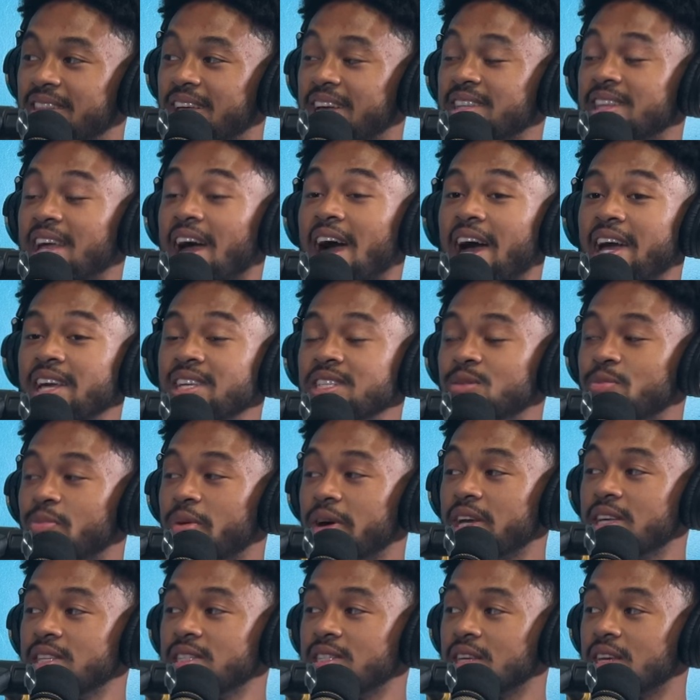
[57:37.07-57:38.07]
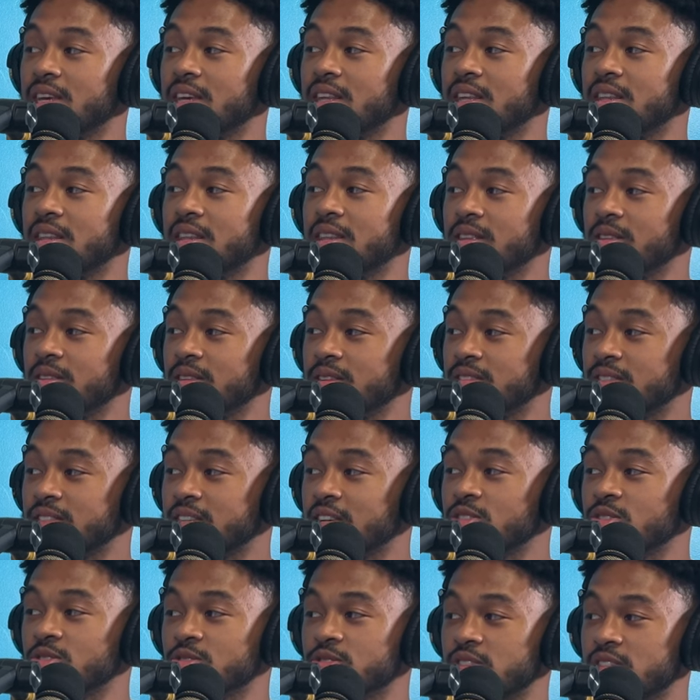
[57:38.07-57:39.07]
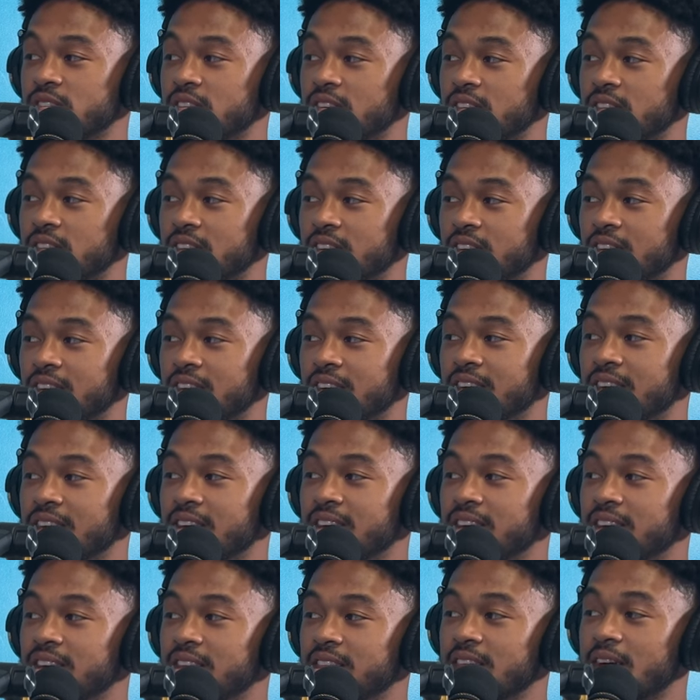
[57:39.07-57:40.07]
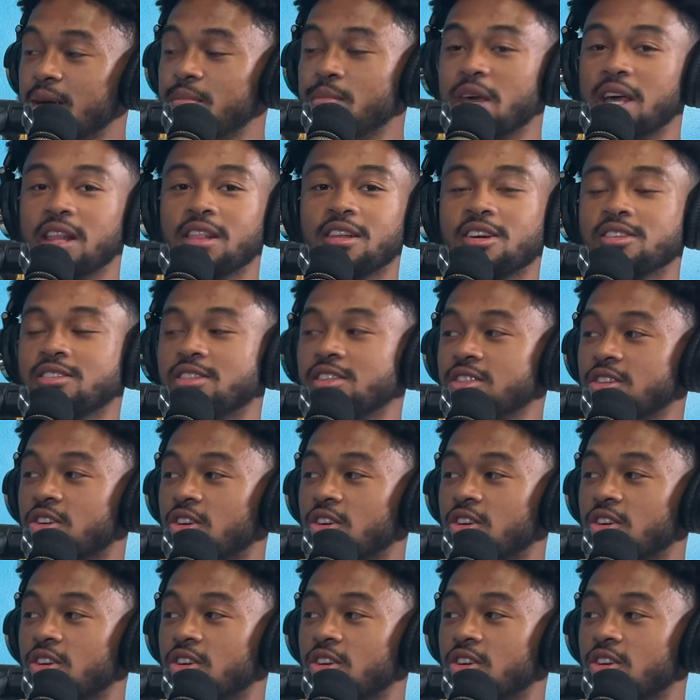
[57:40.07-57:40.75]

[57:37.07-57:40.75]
like the Ice Spice and Central Cee thing. That man lost his